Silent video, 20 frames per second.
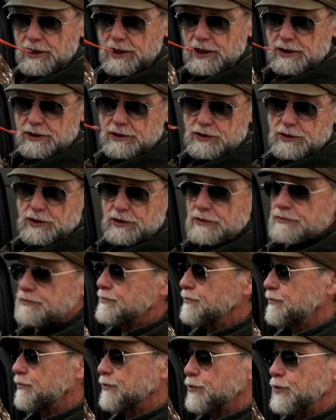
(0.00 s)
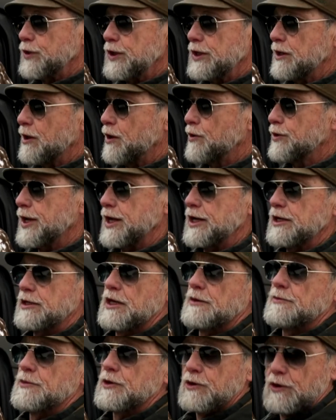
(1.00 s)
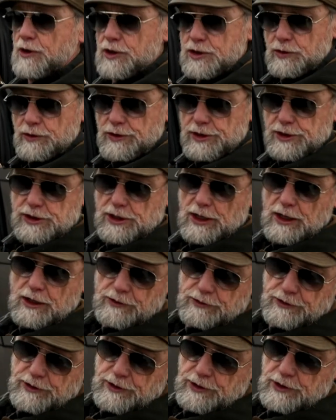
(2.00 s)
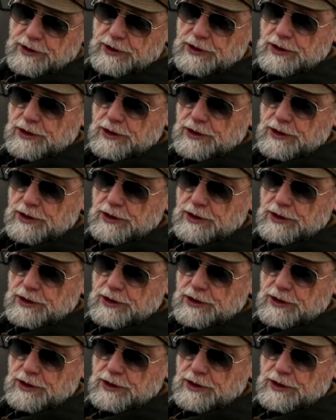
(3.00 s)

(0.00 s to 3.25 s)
and you could relocate them, of course, with the sound.